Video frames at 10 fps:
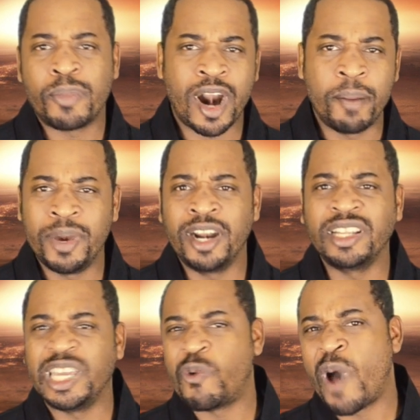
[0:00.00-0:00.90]

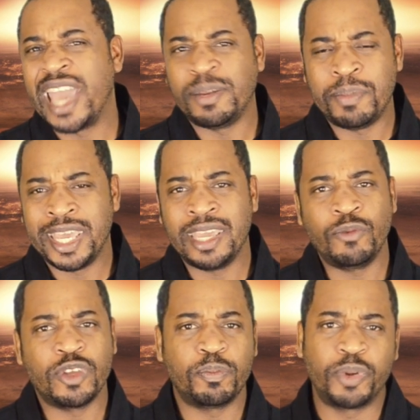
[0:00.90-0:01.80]
primarily white
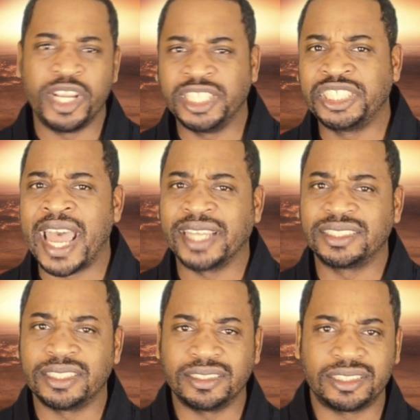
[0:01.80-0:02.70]
men with British
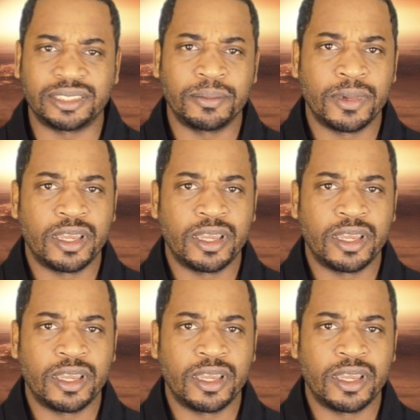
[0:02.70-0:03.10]
accents.